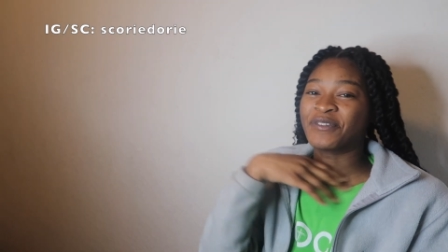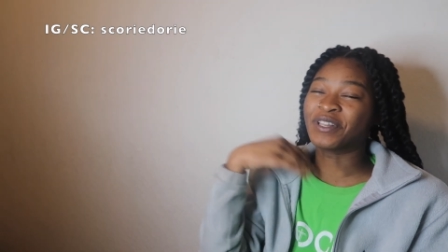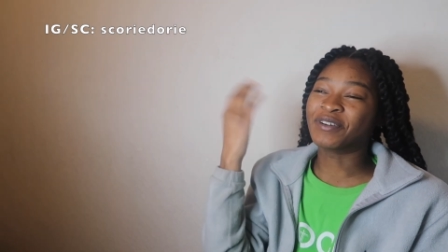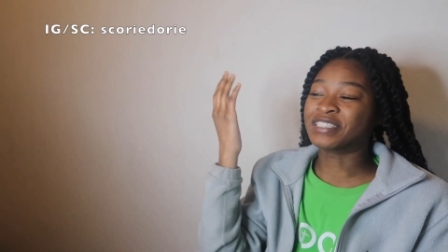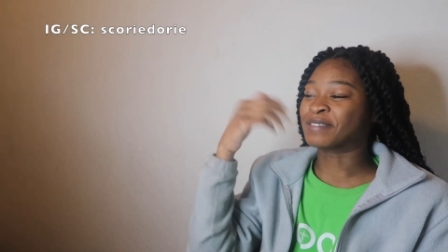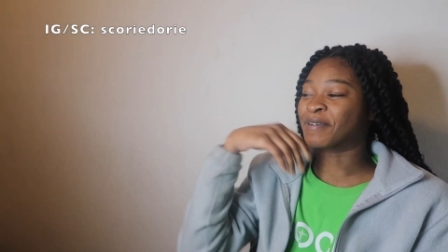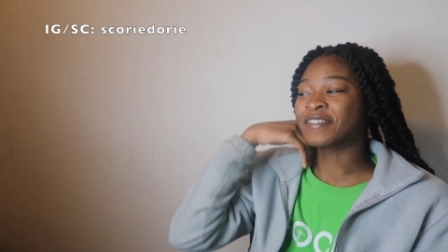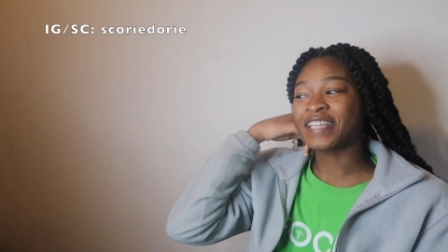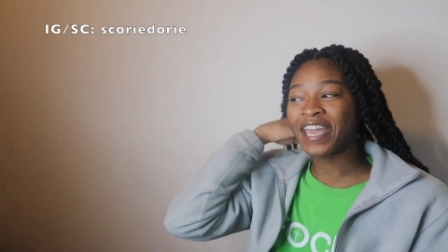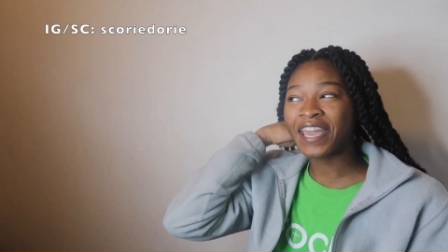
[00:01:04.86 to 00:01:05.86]
Well, it was his
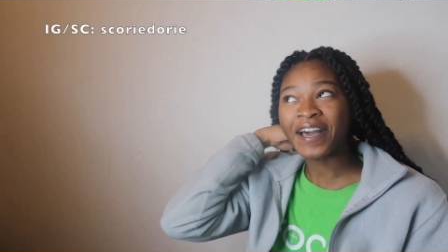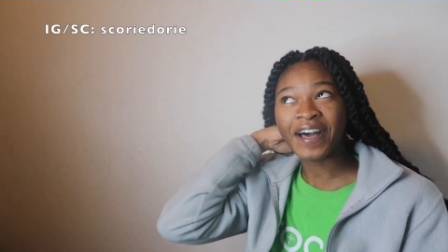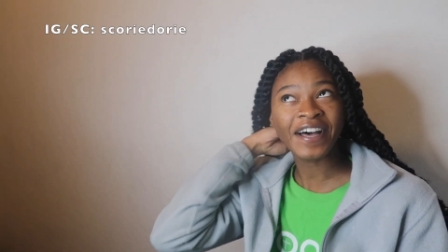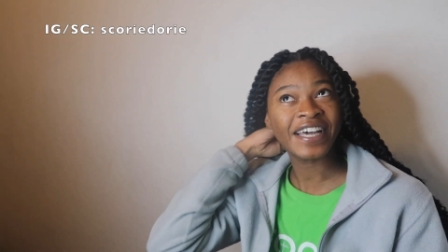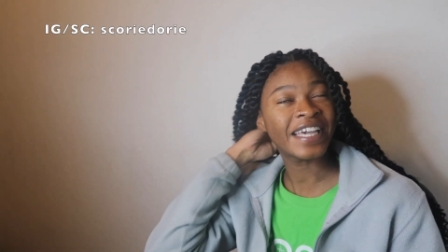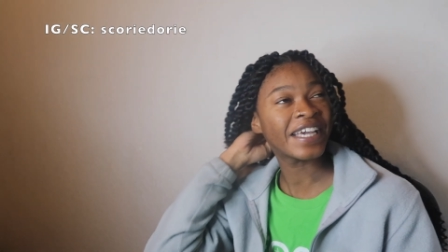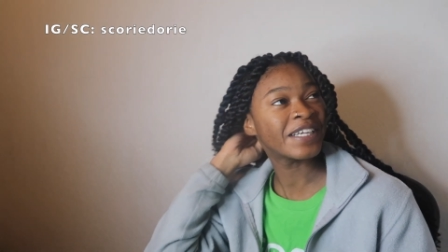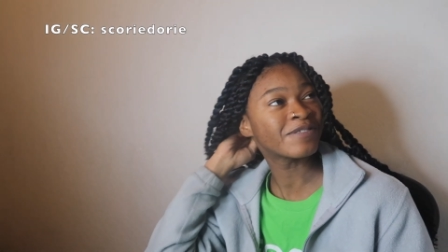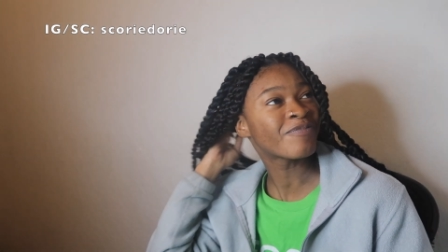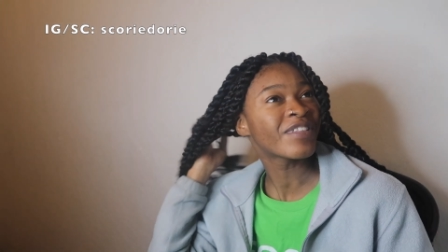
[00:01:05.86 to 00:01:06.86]
birthday, y'all.